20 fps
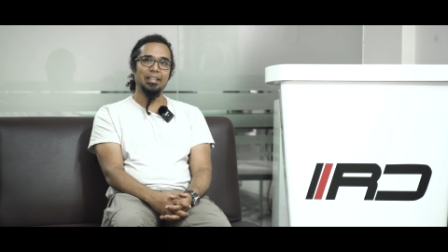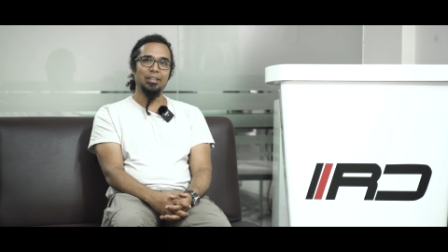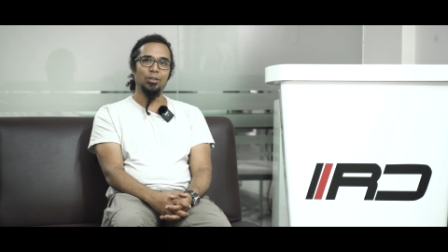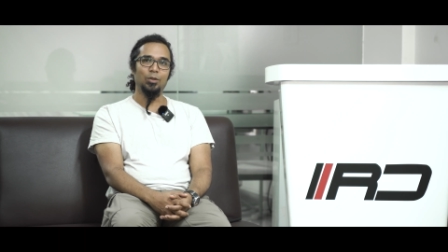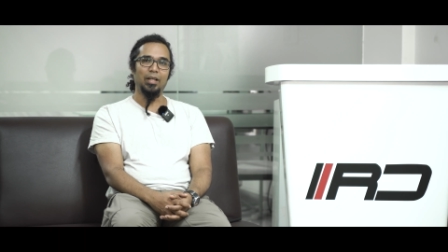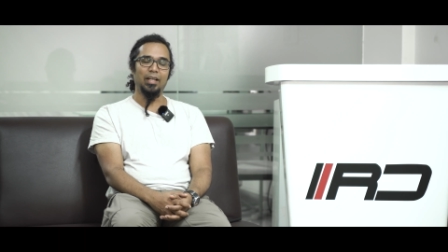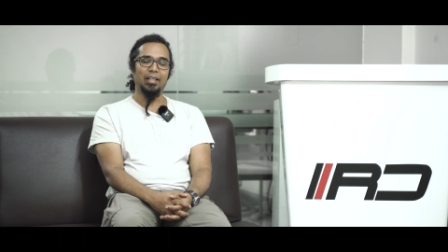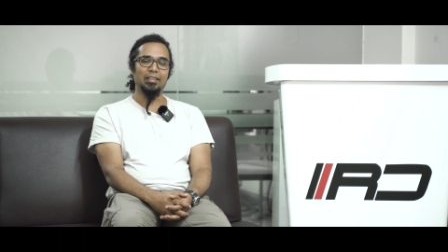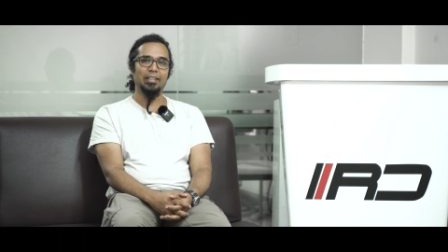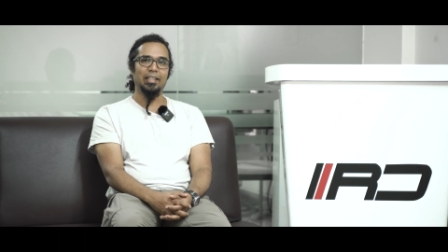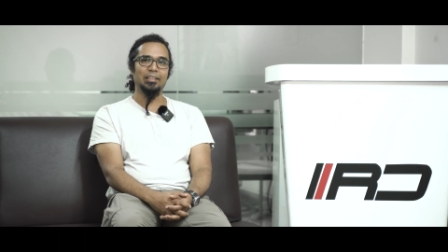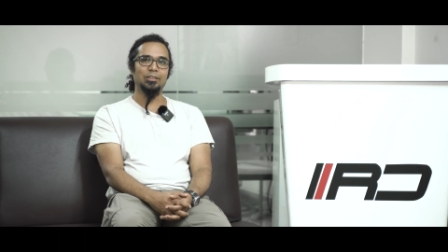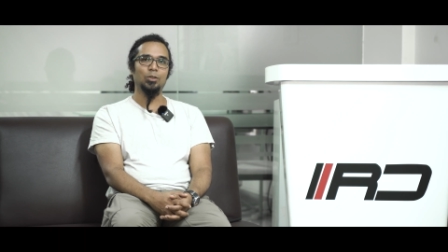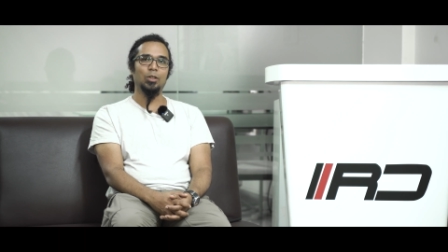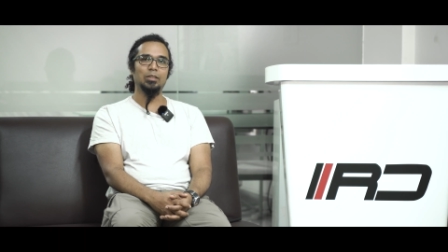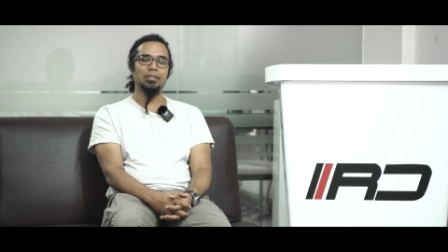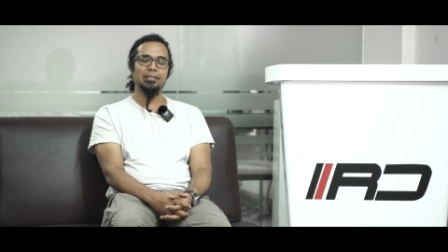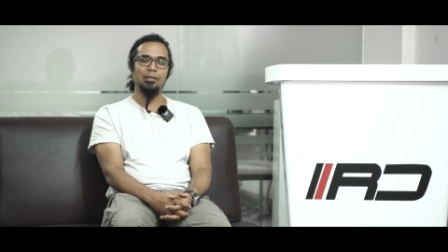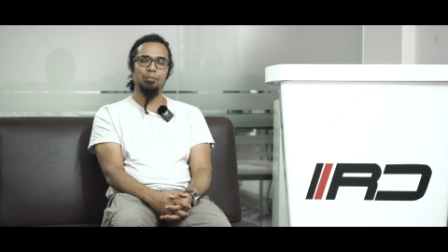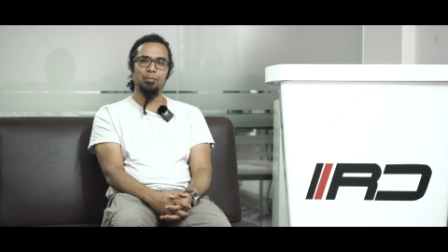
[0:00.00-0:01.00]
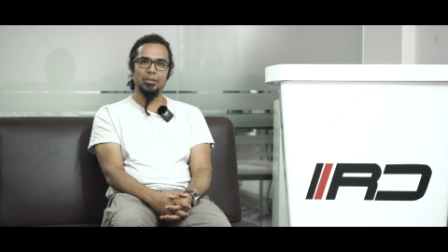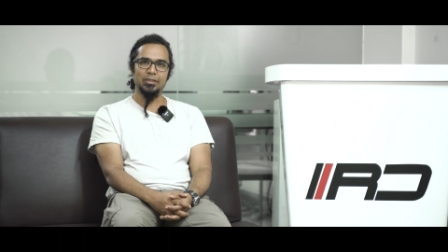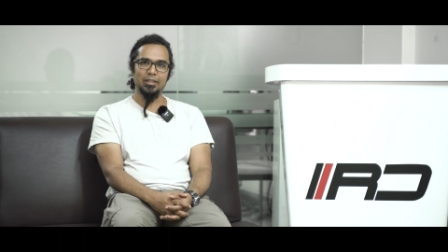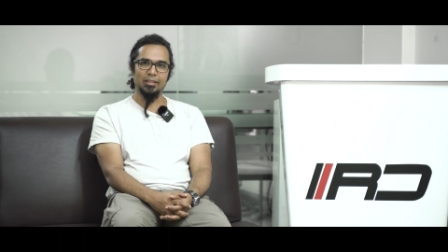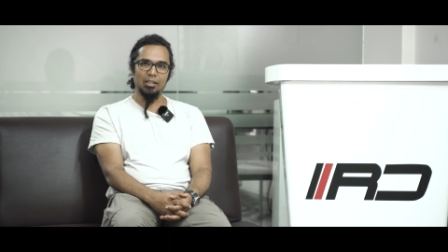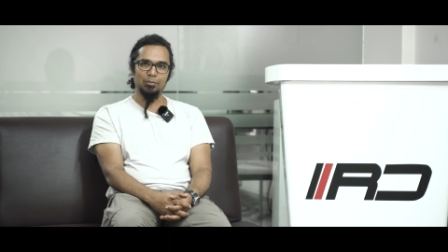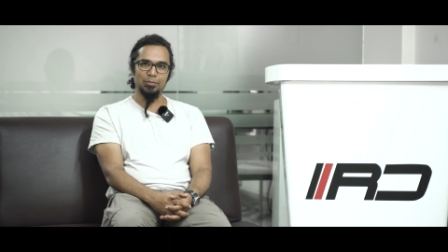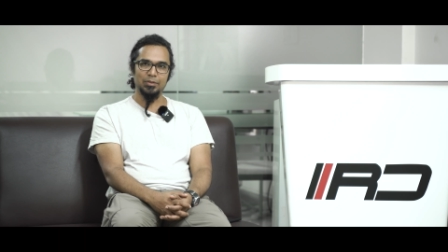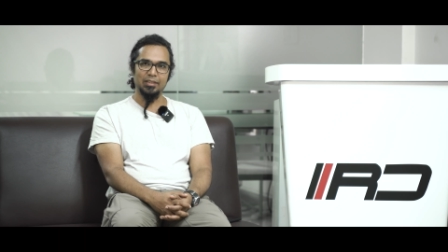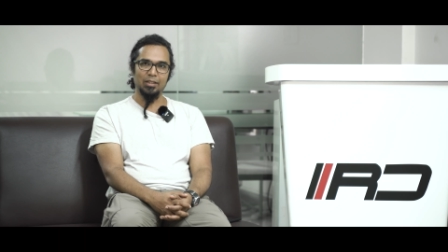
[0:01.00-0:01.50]
your exhaust temperature
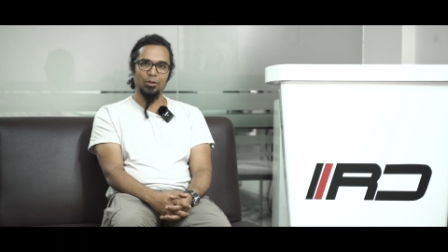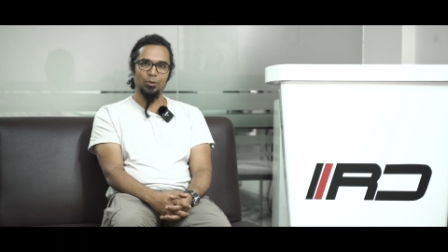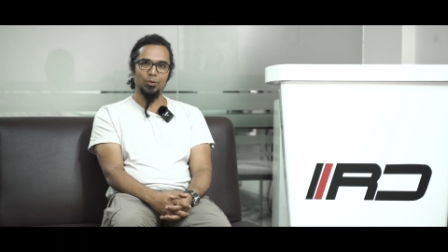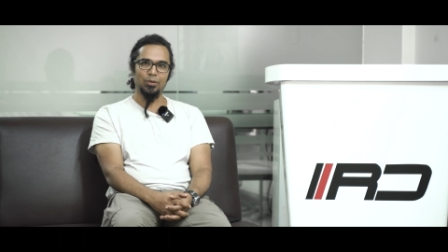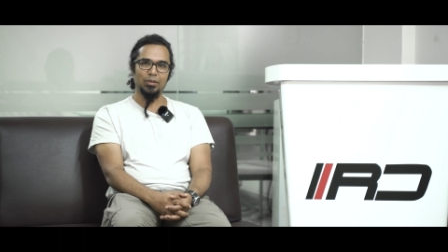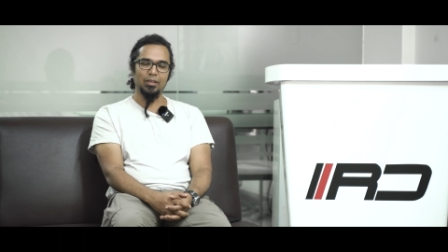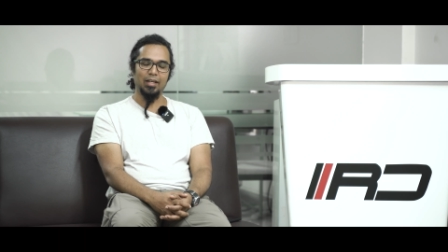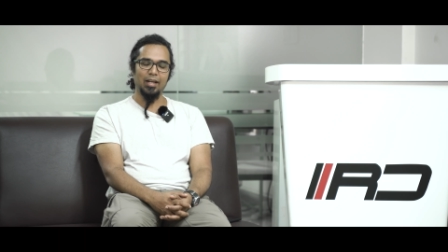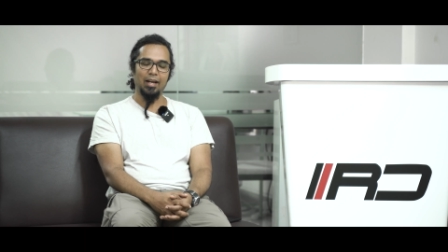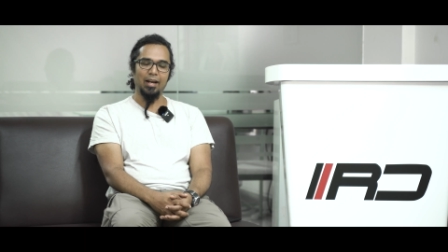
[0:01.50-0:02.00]
comes down,